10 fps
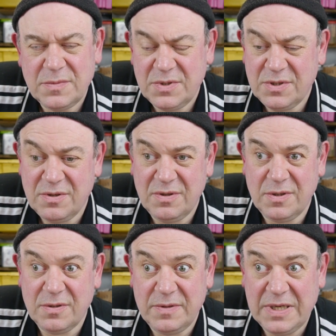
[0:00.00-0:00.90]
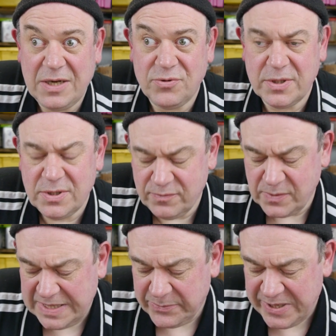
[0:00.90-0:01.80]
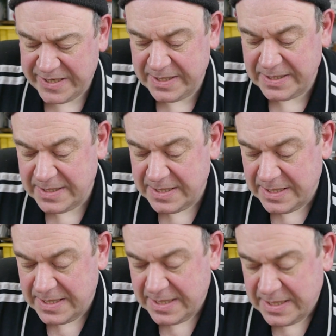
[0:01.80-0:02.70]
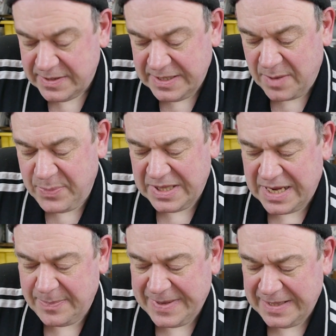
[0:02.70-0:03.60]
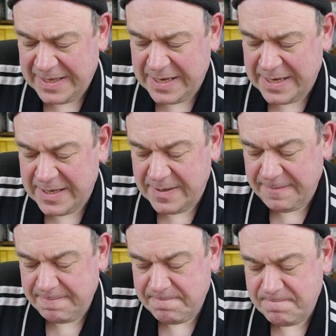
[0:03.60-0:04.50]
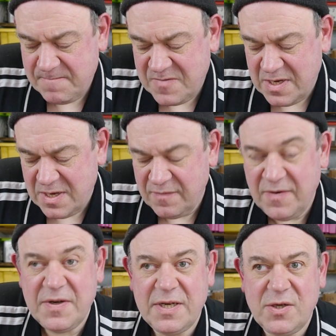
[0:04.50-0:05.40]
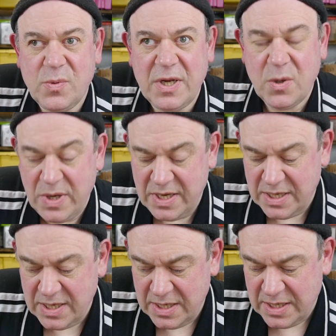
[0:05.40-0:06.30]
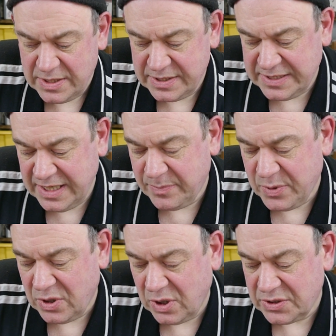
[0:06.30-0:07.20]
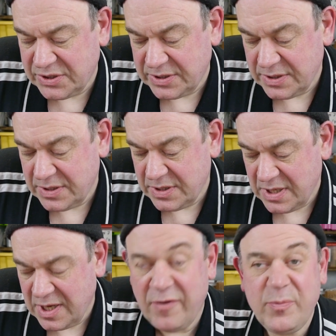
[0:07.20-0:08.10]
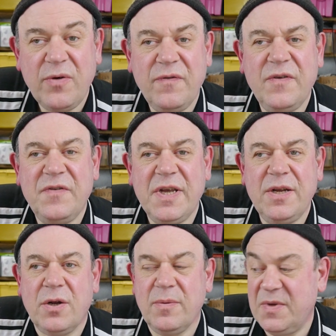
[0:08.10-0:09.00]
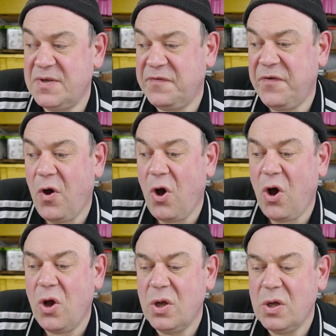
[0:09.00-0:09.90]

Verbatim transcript: so, you know, the electrics are working. The Apple iPlayer, fifteen to twenty quid. The teak bowls, I've put fifteen on them, there's four,